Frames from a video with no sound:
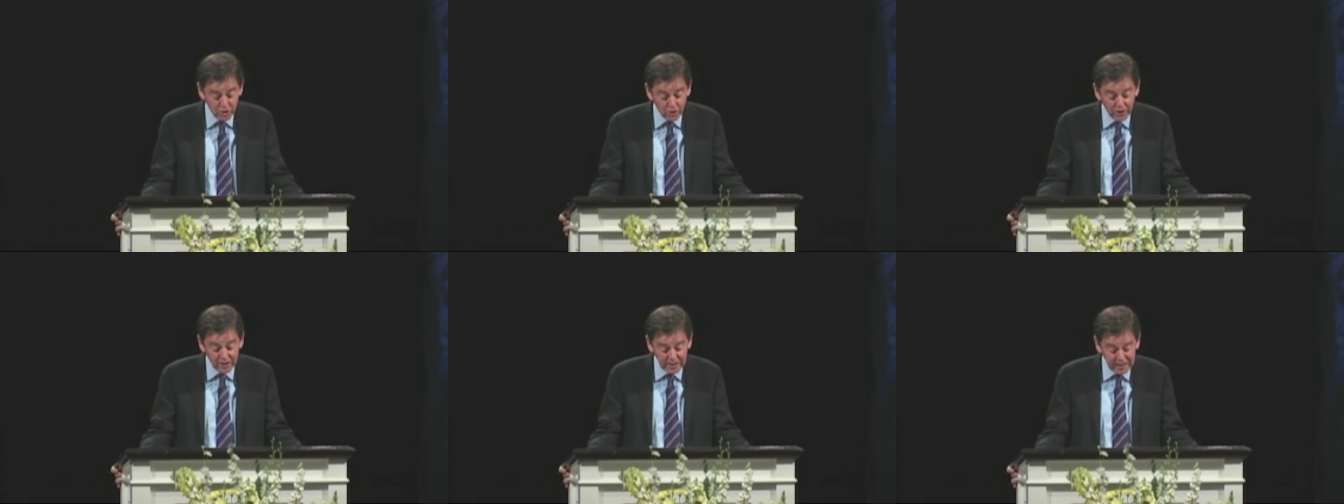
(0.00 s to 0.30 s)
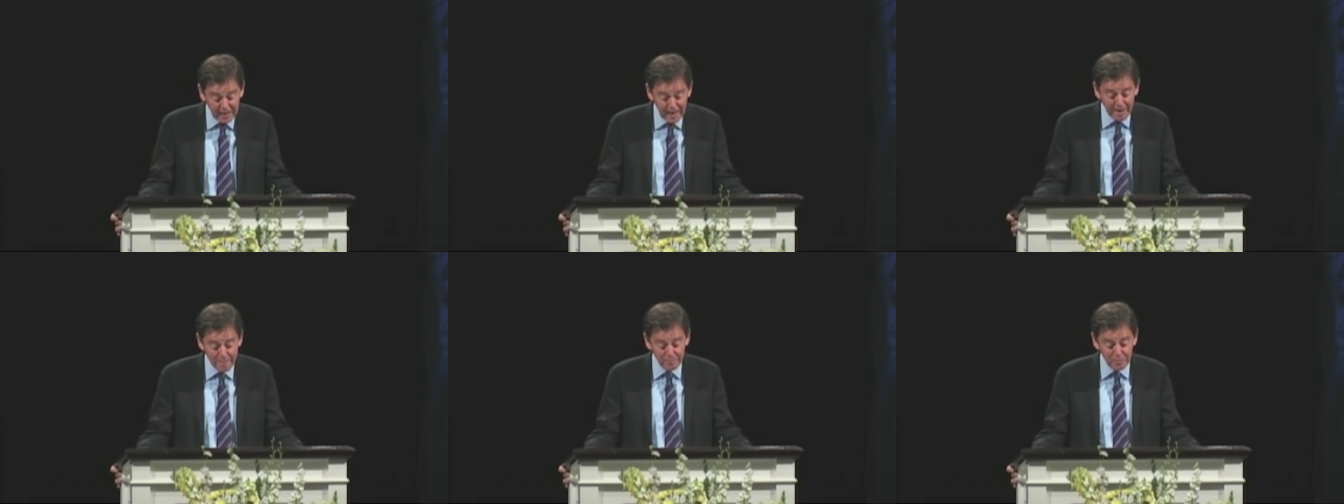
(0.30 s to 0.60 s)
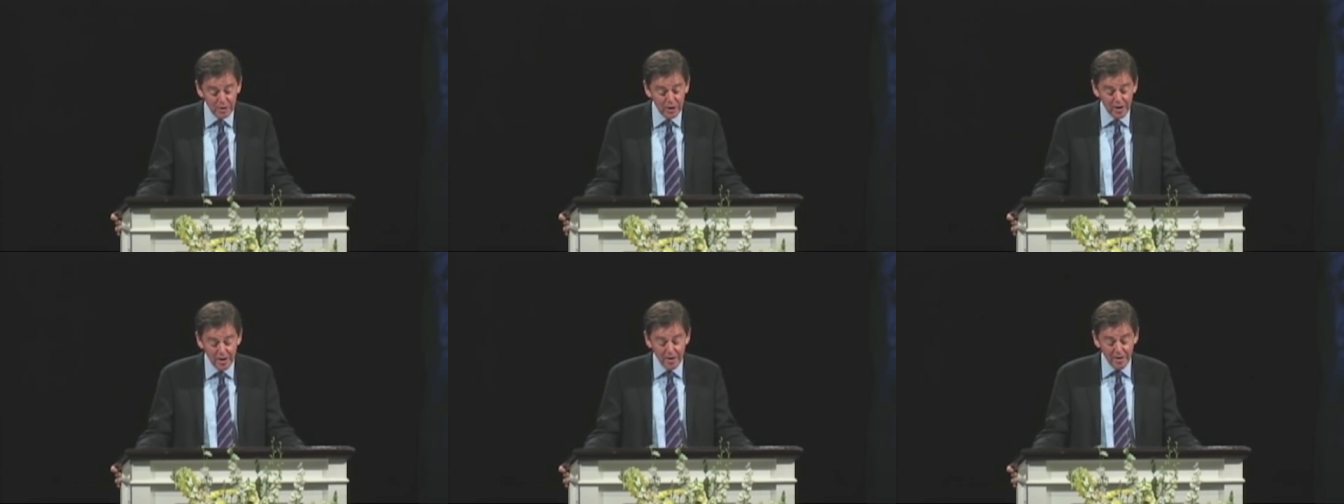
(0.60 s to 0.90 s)
You're
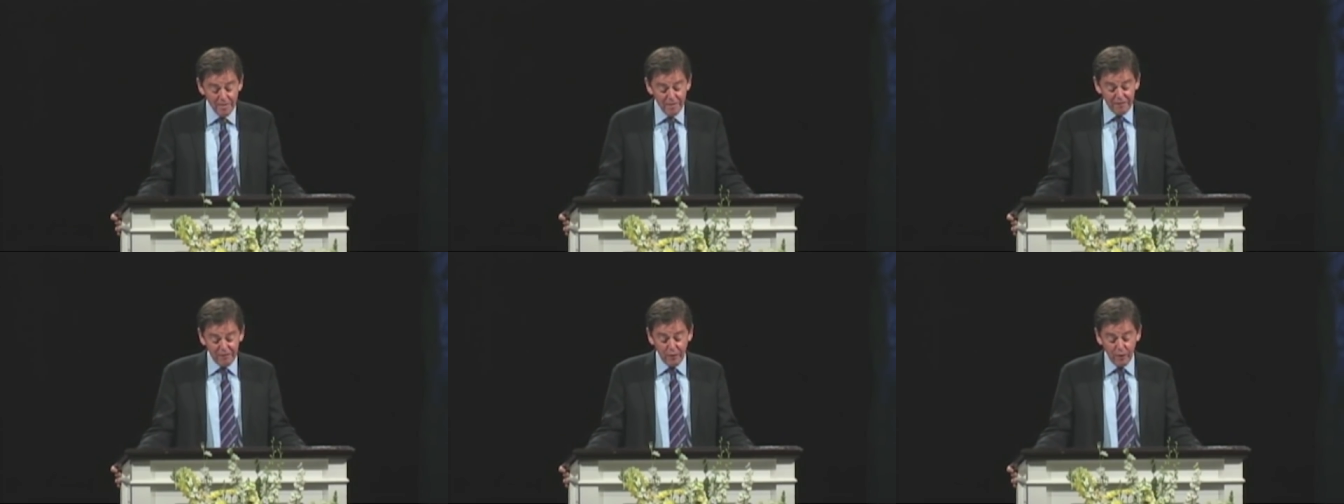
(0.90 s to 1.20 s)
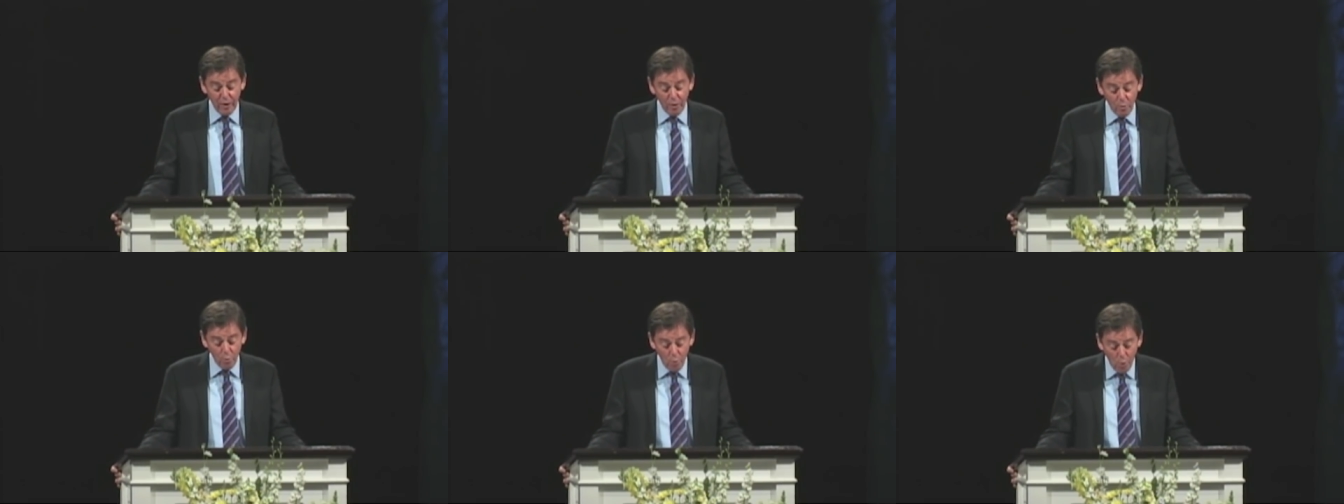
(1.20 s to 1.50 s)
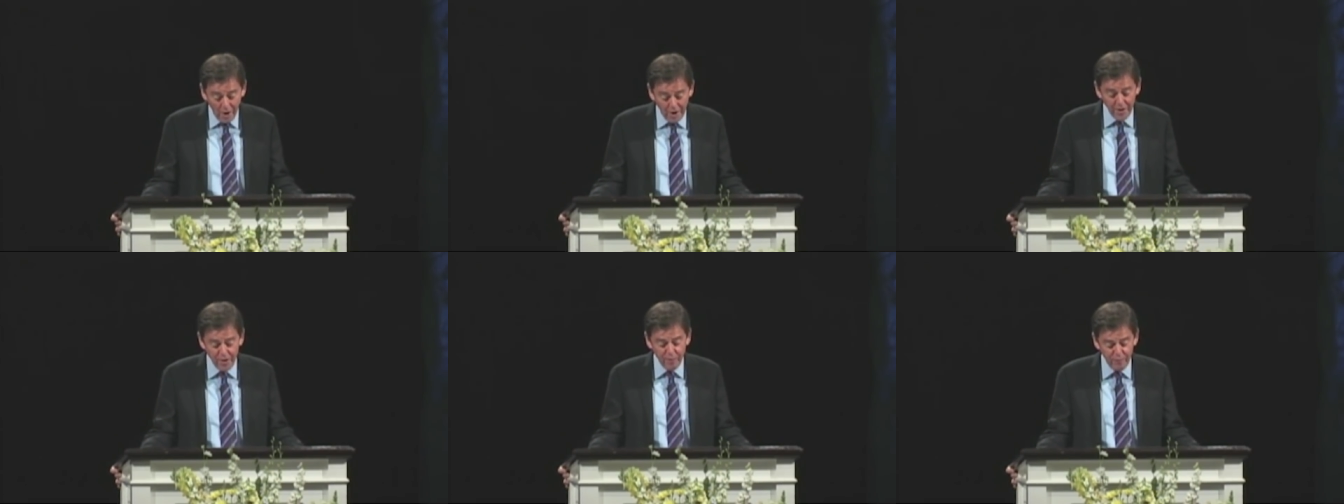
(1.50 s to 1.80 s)
kept for a
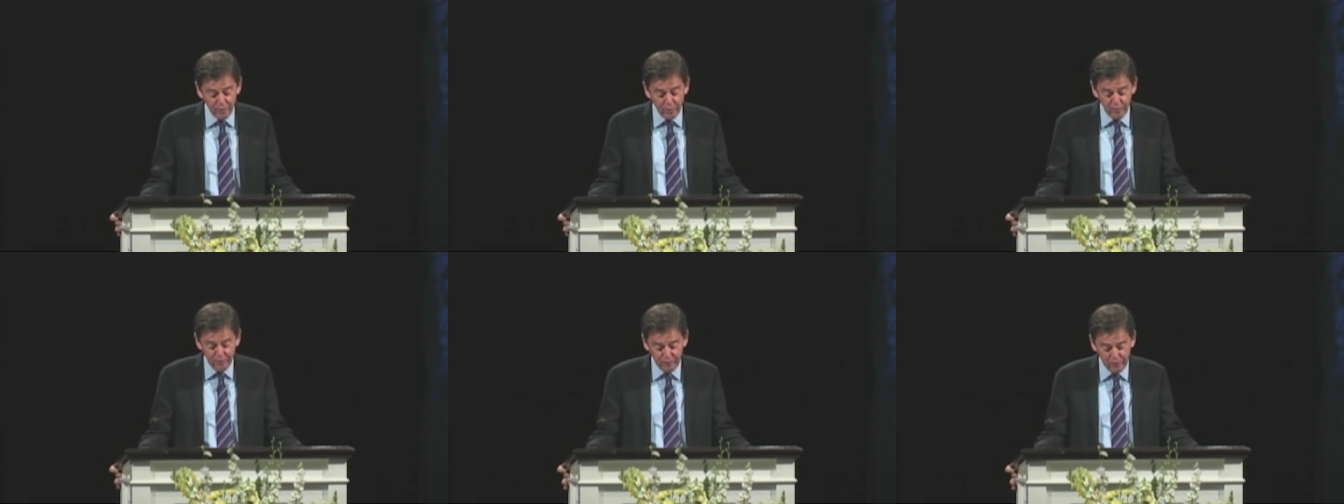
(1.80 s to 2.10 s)
wonderful